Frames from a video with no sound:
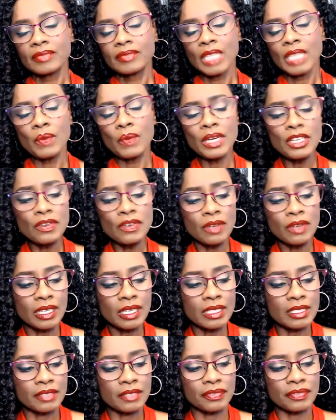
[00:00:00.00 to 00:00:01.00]
When you look
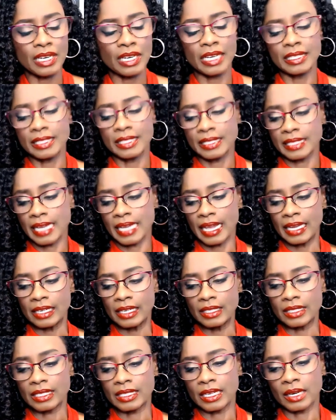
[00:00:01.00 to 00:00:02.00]
at different
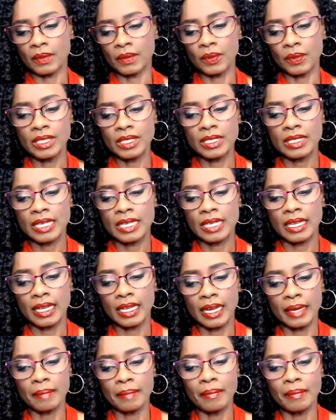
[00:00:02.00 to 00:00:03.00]
entertainers, and I want to say
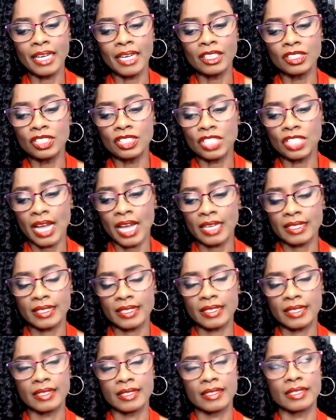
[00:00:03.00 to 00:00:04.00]
like Michael
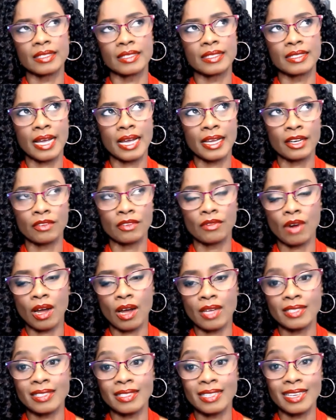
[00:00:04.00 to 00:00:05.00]
Jackson and Diana
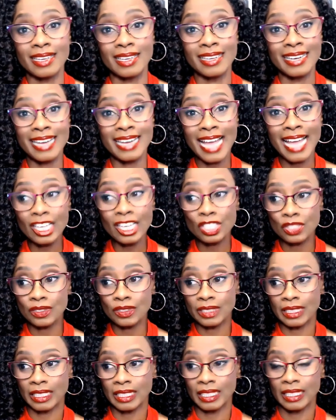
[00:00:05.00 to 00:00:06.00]
Ross,
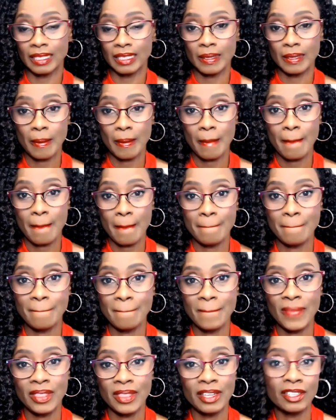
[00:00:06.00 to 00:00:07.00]
naturally,
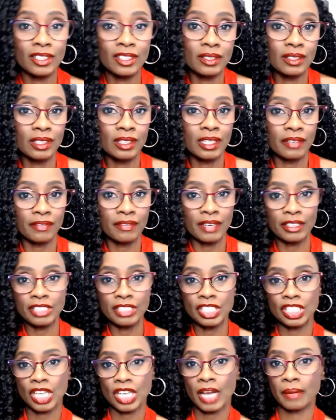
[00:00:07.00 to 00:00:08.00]
they're very
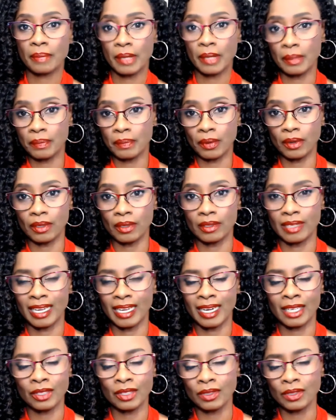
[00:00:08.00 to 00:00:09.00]
shy people.
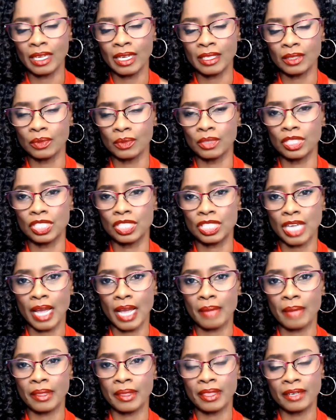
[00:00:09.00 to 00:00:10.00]
And I don't like the word shy,
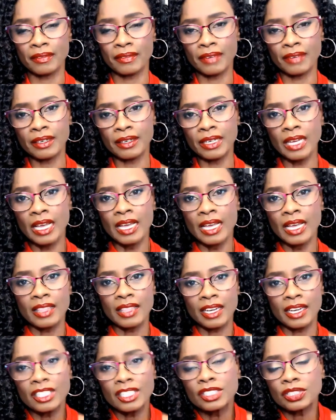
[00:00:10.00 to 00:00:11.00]
but they're
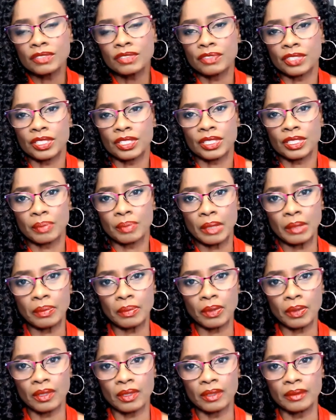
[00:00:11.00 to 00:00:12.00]
introverted
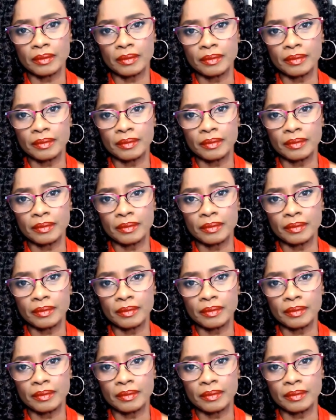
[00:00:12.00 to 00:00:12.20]
people.